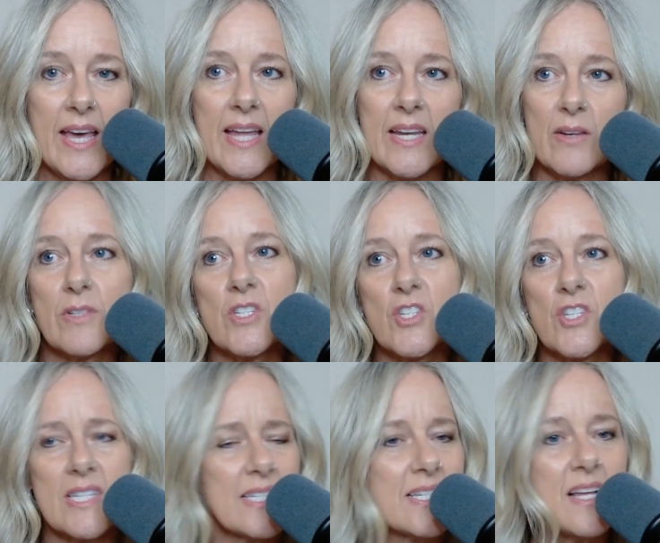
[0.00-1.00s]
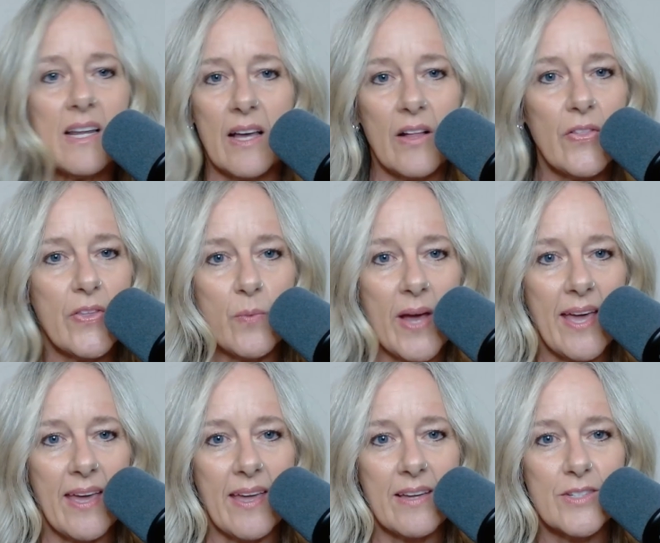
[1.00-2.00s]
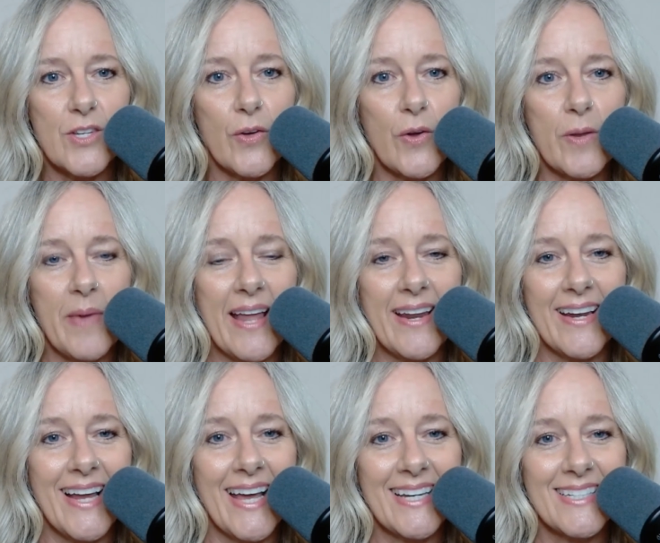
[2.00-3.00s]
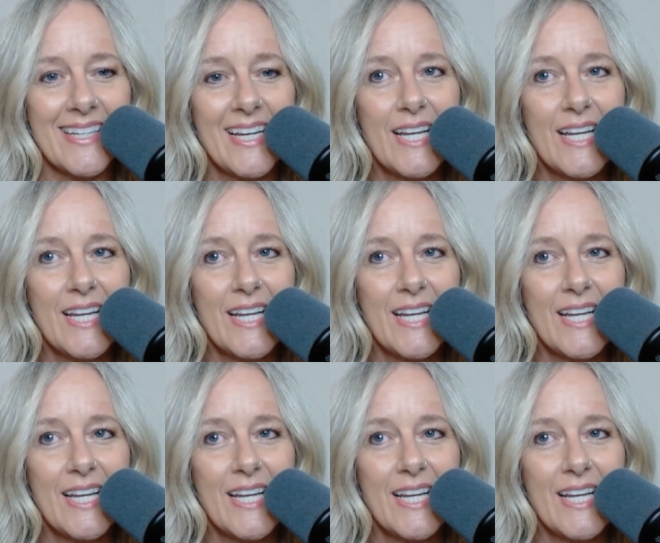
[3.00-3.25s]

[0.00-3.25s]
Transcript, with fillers: And it was just, it's not a healthy way to go to bed at night.